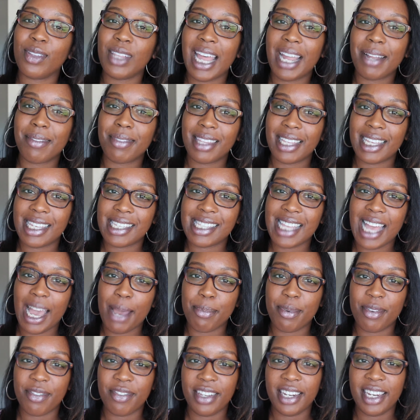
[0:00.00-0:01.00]
you like these
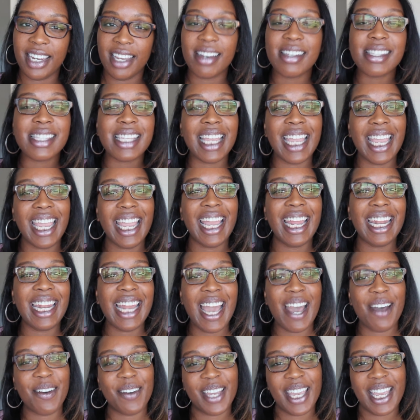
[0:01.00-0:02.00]
type of videos,
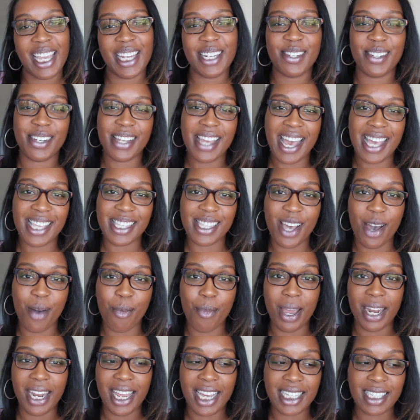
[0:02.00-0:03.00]
and I will catch you guys
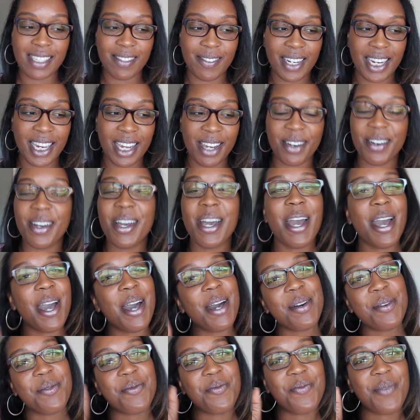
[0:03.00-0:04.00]
on my next video.
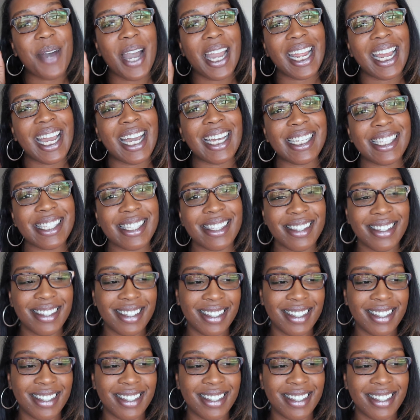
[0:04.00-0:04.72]
Bye guys.